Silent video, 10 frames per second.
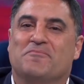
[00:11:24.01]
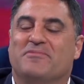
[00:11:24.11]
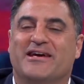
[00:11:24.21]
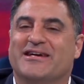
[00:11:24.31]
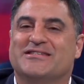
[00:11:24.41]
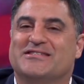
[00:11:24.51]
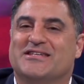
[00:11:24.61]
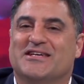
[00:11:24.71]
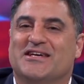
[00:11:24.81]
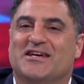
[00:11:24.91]
Because
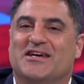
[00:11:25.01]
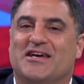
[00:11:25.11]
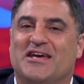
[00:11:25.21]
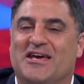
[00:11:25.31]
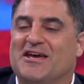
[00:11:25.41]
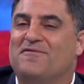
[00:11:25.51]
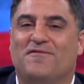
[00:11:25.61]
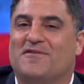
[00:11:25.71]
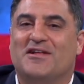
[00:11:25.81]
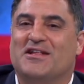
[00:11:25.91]
if
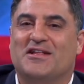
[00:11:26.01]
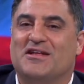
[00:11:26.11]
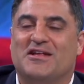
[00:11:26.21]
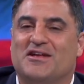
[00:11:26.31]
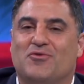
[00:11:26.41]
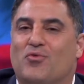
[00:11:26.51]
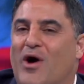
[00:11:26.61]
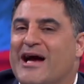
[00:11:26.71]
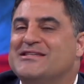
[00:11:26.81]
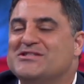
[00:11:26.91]

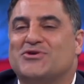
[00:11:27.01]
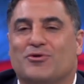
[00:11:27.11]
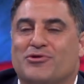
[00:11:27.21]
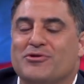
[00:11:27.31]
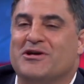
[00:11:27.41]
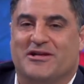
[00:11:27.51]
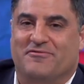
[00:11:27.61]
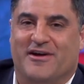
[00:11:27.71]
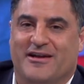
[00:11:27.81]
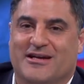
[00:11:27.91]
why is this going through the
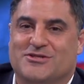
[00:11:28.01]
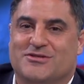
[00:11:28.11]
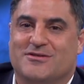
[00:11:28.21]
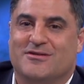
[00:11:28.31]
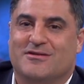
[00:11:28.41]
Clinton Foundation?